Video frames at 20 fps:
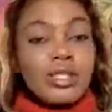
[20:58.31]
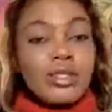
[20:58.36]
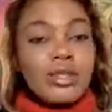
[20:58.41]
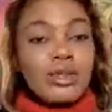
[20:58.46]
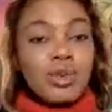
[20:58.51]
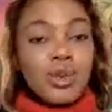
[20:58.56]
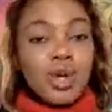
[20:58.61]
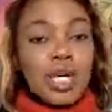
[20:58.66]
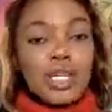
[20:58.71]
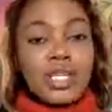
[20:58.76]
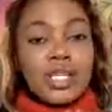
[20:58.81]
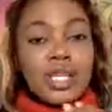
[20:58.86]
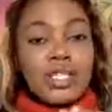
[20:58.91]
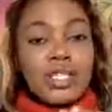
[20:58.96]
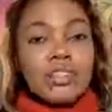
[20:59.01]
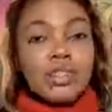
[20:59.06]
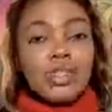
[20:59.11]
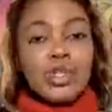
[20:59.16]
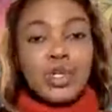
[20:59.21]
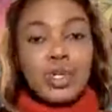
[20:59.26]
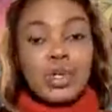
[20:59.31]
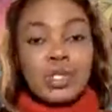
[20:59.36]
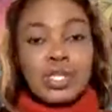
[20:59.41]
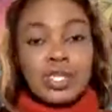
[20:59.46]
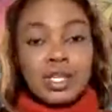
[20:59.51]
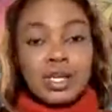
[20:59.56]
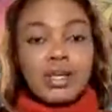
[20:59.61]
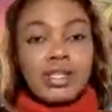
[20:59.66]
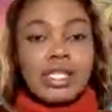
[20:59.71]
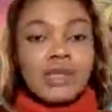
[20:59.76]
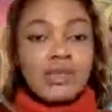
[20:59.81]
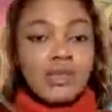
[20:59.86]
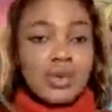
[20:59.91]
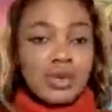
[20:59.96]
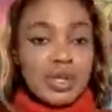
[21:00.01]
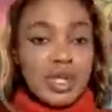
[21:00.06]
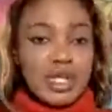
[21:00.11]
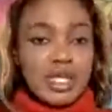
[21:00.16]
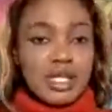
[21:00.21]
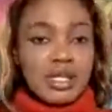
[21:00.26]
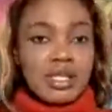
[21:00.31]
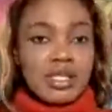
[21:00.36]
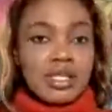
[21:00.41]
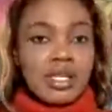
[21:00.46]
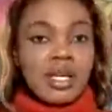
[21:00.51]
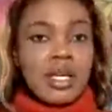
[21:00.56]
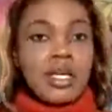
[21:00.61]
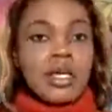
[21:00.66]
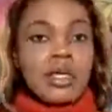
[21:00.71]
work it into your sales process.